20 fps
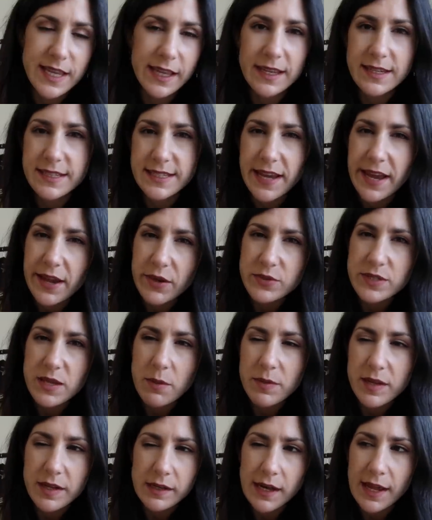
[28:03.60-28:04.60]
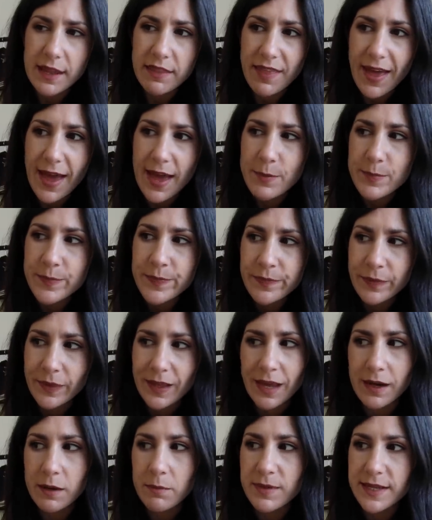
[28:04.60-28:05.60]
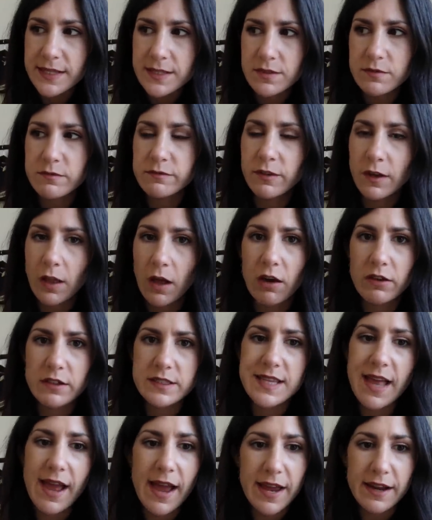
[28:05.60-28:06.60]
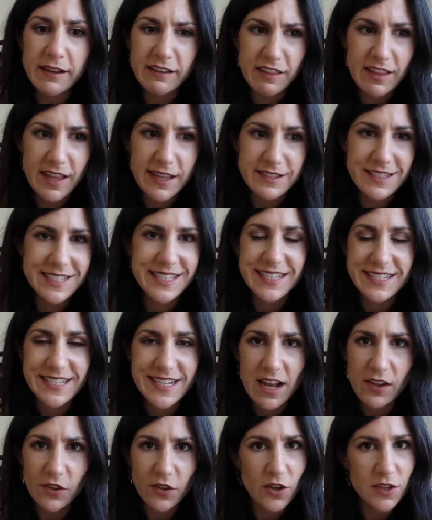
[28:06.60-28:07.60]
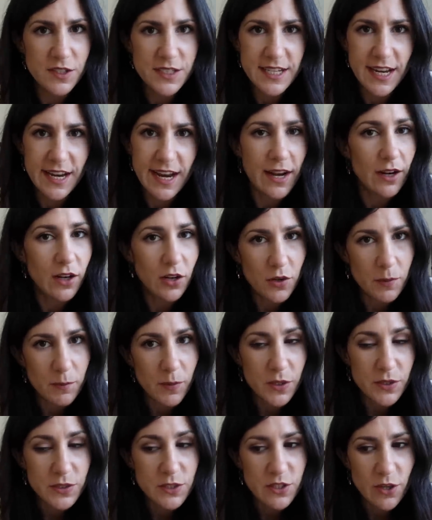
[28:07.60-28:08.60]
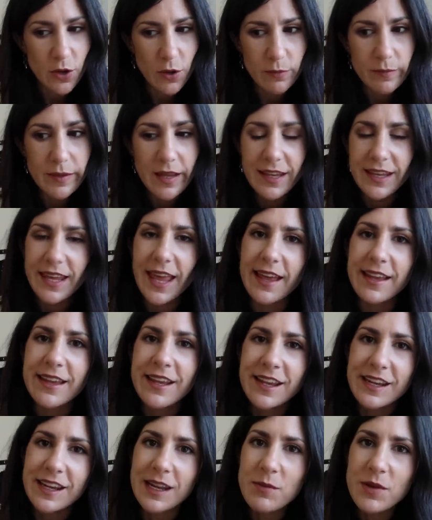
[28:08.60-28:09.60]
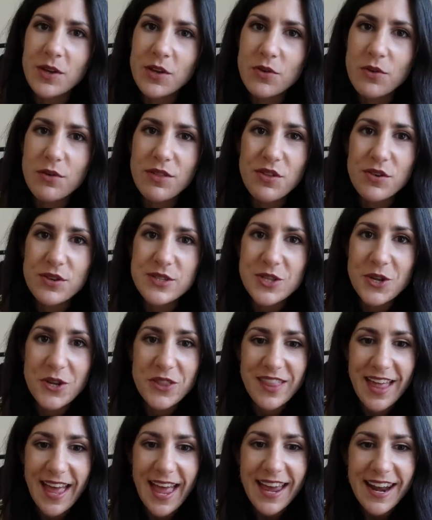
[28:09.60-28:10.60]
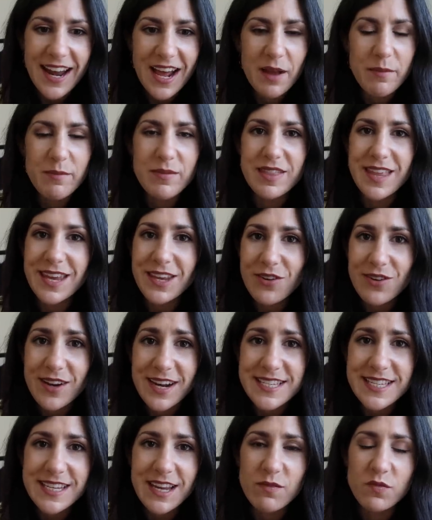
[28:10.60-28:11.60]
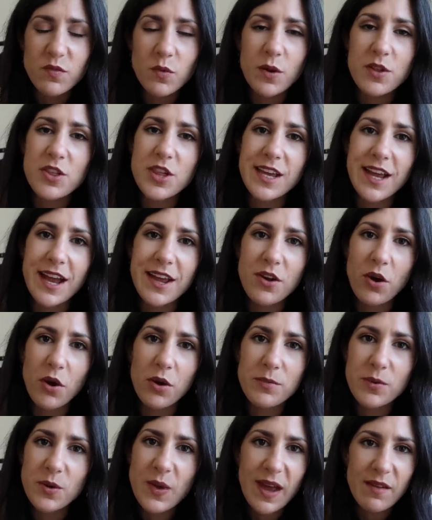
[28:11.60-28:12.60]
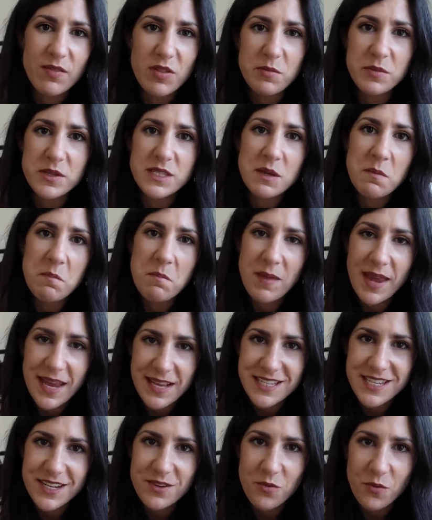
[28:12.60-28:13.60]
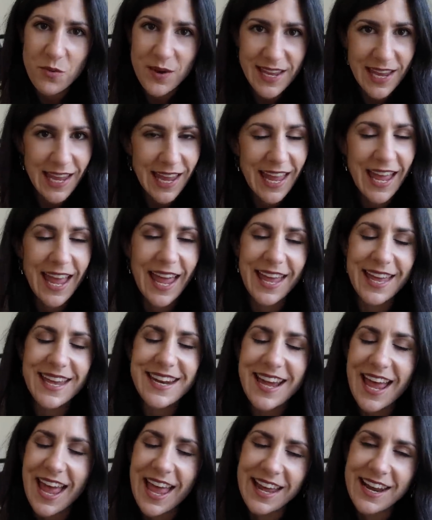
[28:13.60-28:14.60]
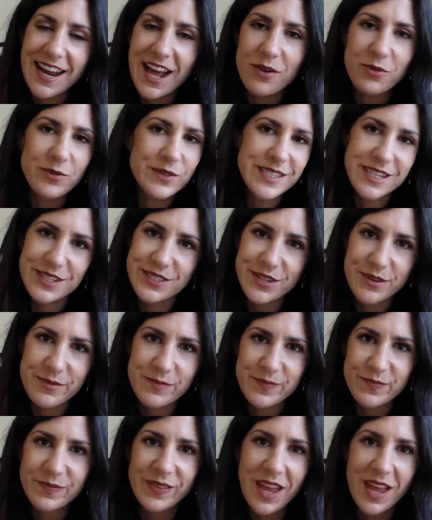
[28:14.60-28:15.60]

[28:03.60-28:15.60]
second day or something like that, and a mix of vlogs and then sit down content and lookbooks. So yeah, let me know your thoughts on that. Thank you guys again for watching. I hope you have the most amazing week ahead and I will see you soon.